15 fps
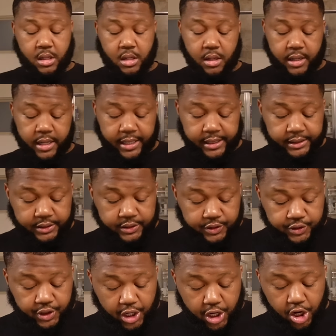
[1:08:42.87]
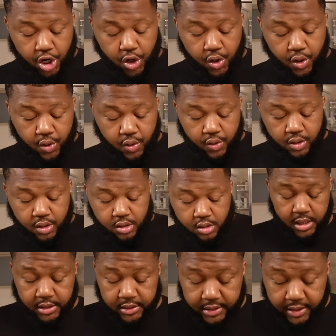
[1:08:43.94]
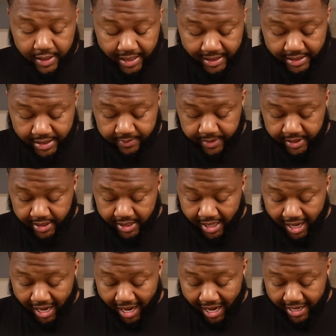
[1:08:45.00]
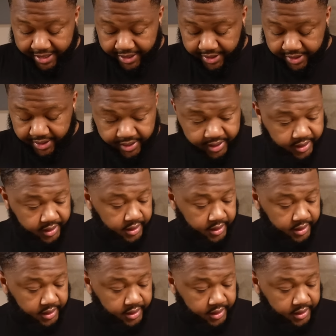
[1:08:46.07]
Okay, so I can make it hotter.